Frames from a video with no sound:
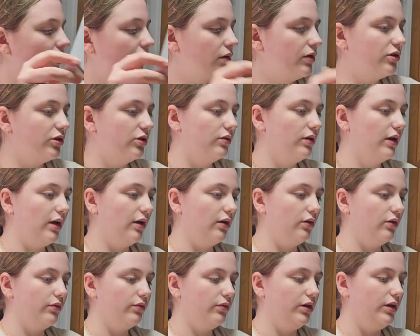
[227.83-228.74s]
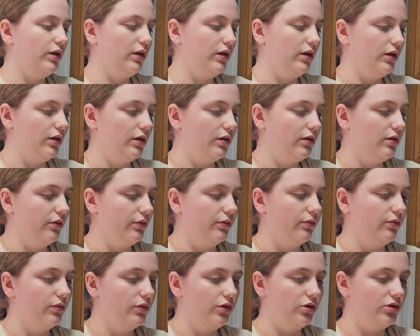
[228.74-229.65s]
So now
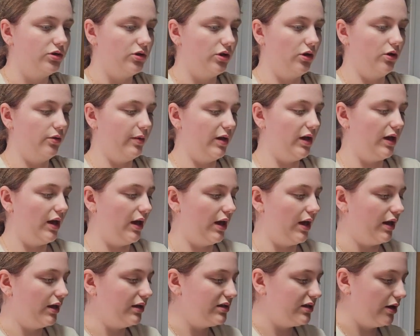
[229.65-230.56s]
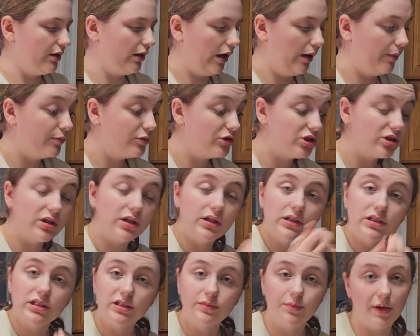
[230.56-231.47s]
we start by S, and I'm just going
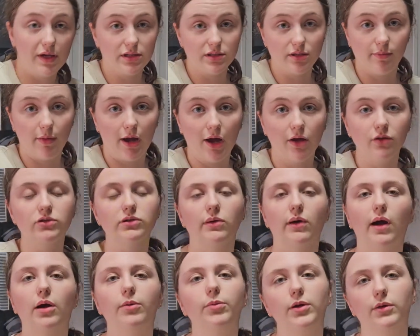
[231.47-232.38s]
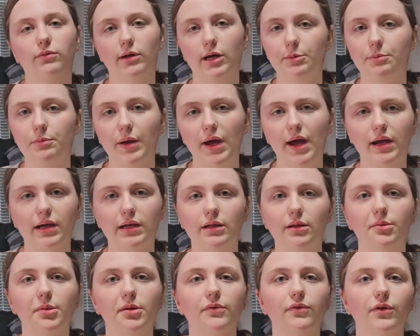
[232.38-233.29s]
to space them out, so I'll be right back, and let
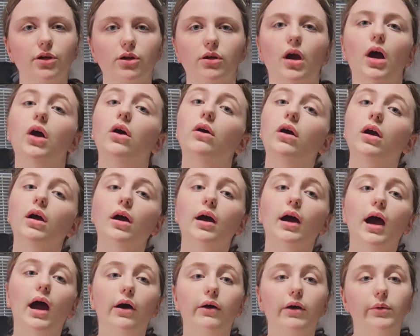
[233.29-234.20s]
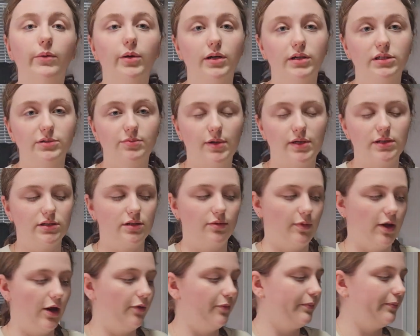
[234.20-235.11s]
me figure out how I want to space them
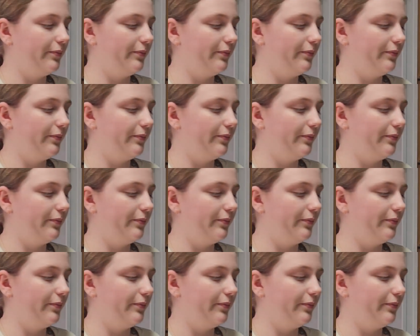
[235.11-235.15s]
out.